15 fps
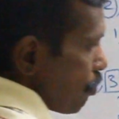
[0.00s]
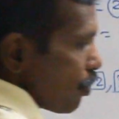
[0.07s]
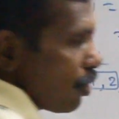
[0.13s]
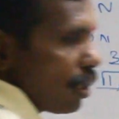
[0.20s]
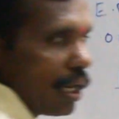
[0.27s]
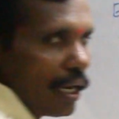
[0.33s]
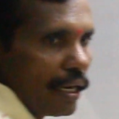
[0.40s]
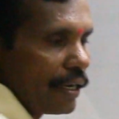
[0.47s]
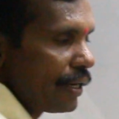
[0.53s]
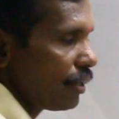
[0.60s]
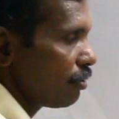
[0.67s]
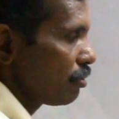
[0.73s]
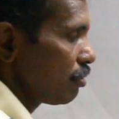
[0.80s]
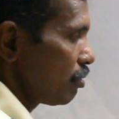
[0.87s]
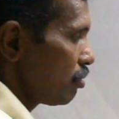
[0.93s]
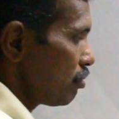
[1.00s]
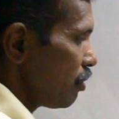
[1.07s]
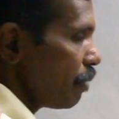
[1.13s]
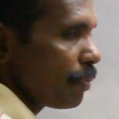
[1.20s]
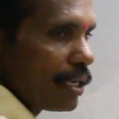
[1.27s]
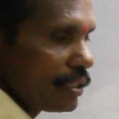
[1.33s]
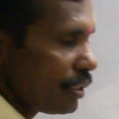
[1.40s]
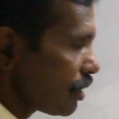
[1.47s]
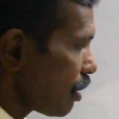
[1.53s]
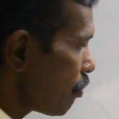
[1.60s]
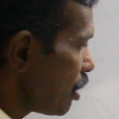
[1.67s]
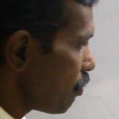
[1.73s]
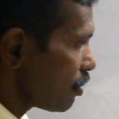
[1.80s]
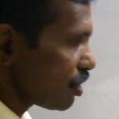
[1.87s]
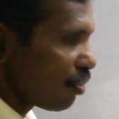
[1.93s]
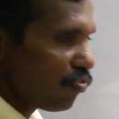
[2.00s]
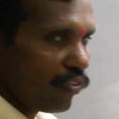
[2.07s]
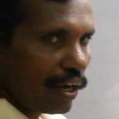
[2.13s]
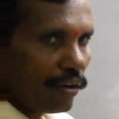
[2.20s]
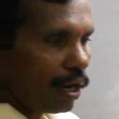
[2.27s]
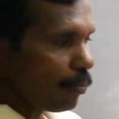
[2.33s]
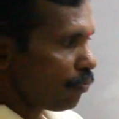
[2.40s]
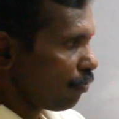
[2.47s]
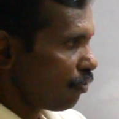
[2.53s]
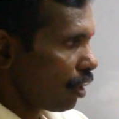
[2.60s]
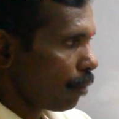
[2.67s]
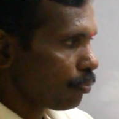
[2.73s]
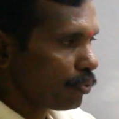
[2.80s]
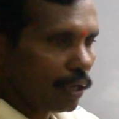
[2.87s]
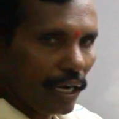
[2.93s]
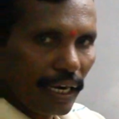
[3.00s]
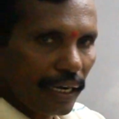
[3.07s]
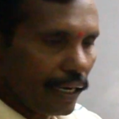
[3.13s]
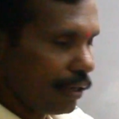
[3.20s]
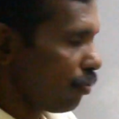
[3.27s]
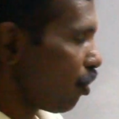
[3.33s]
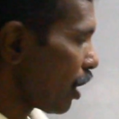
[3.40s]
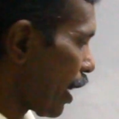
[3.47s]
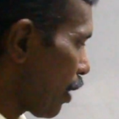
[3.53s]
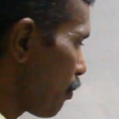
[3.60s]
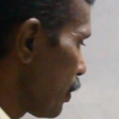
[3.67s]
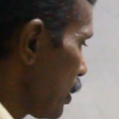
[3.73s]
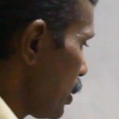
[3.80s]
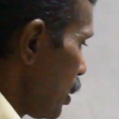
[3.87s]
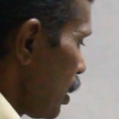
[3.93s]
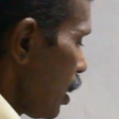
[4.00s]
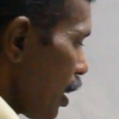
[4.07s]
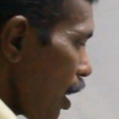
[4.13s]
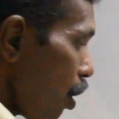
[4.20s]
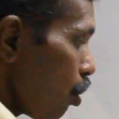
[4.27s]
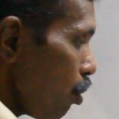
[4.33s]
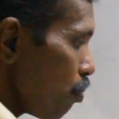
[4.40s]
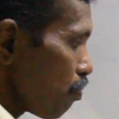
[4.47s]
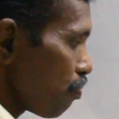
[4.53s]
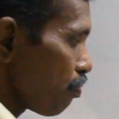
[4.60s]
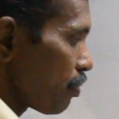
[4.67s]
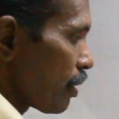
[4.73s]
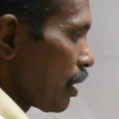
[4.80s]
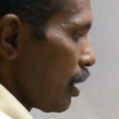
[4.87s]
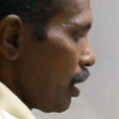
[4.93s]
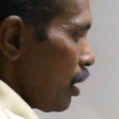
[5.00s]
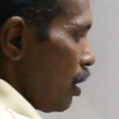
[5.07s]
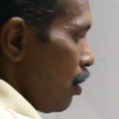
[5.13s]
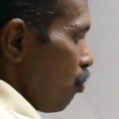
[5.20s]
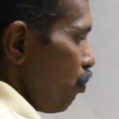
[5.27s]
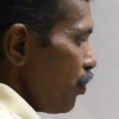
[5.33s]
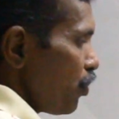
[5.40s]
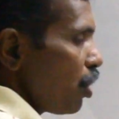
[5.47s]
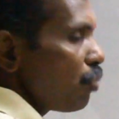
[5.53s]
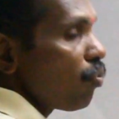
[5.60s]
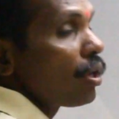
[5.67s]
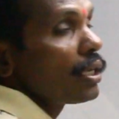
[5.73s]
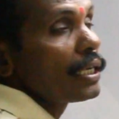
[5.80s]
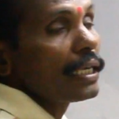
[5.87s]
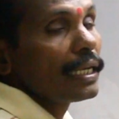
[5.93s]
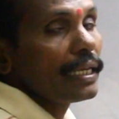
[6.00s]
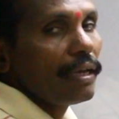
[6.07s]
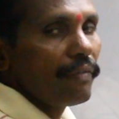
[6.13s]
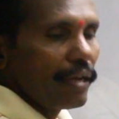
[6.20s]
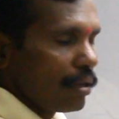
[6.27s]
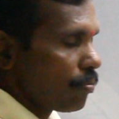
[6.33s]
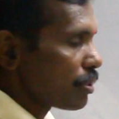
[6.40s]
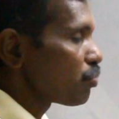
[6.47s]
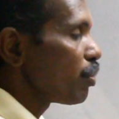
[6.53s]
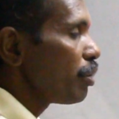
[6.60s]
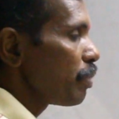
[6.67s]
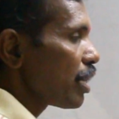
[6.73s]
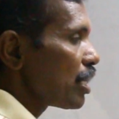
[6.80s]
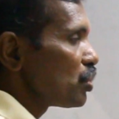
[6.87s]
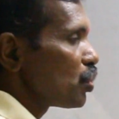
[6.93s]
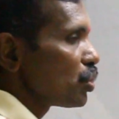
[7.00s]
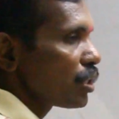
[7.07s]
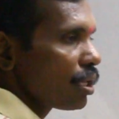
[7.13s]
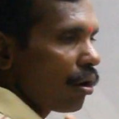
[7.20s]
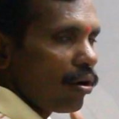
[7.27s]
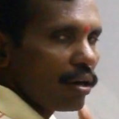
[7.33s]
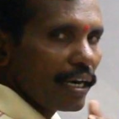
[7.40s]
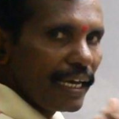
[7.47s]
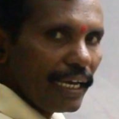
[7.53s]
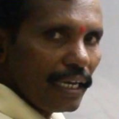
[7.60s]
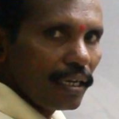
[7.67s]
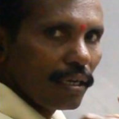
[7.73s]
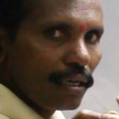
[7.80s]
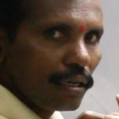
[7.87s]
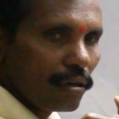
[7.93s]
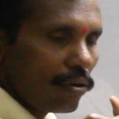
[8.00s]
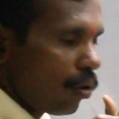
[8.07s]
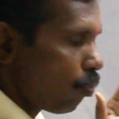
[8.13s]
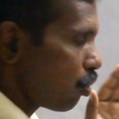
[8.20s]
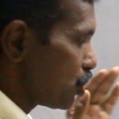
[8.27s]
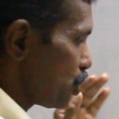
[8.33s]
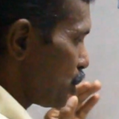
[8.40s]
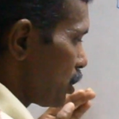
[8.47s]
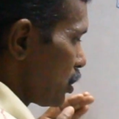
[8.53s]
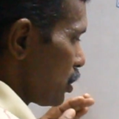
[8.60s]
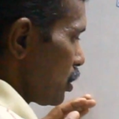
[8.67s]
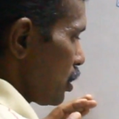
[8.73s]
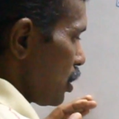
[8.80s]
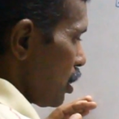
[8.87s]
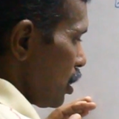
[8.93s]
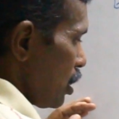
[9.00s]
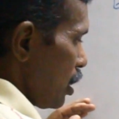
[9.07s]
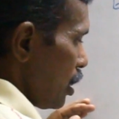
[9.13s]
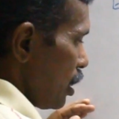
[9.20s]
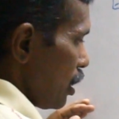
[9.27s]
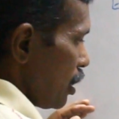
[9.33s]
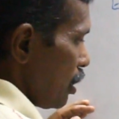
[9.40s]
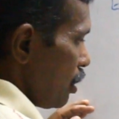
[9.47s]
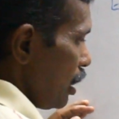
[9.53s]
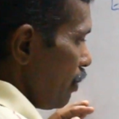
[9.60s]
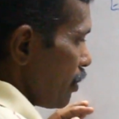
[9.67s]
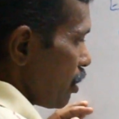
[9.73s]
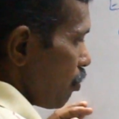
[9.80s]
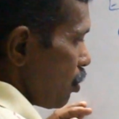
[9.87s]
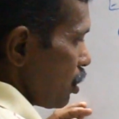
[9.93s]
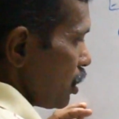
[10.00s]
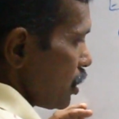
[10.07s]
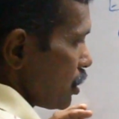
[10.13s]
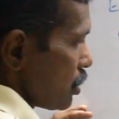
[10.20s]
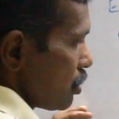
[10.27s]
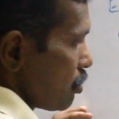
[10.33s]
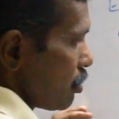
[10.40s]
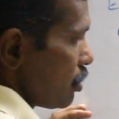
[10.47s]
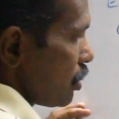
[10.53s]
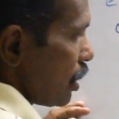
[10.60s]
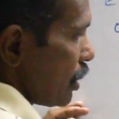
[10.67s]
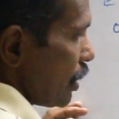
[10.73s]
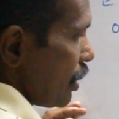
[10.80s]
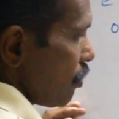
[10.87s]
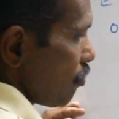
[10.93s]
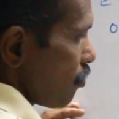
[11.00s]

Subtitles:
to 100. Because these are multiples of 5 up to 100. Okay. Now we don't want even numbers. Why? Because those are already composite. Leave it about this 30.